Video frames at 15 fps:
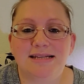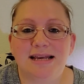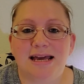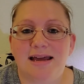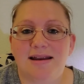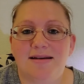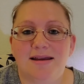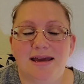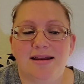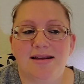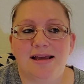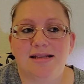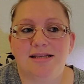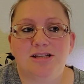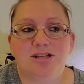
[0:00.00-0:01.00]
and
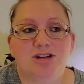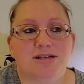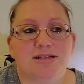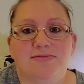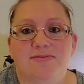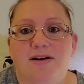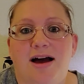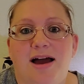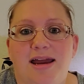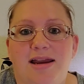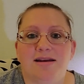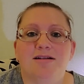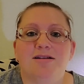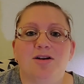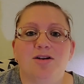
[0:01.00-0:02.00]
it's just fine.
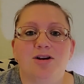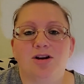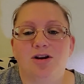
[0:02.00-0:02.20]
No.